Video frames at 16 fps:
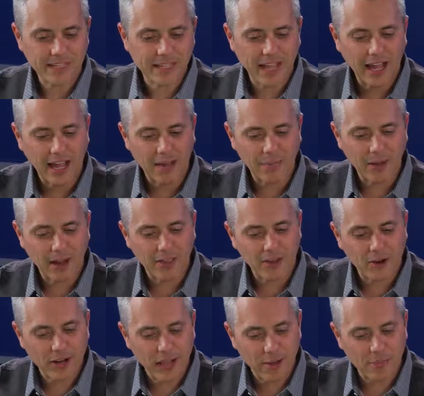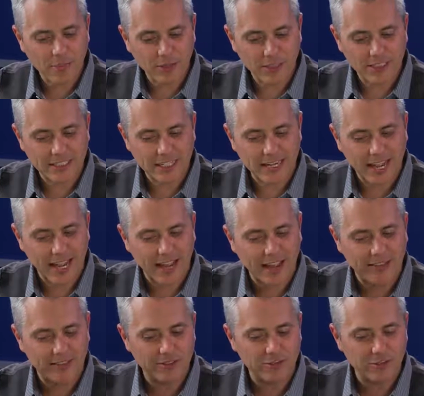Other capabilities that it
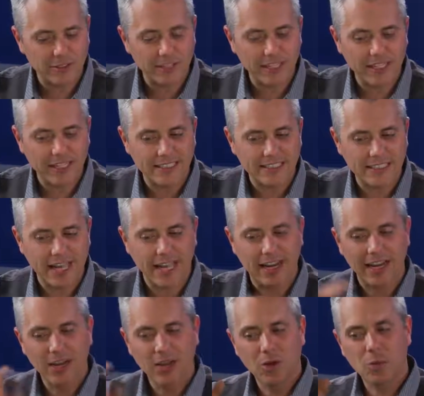has really is that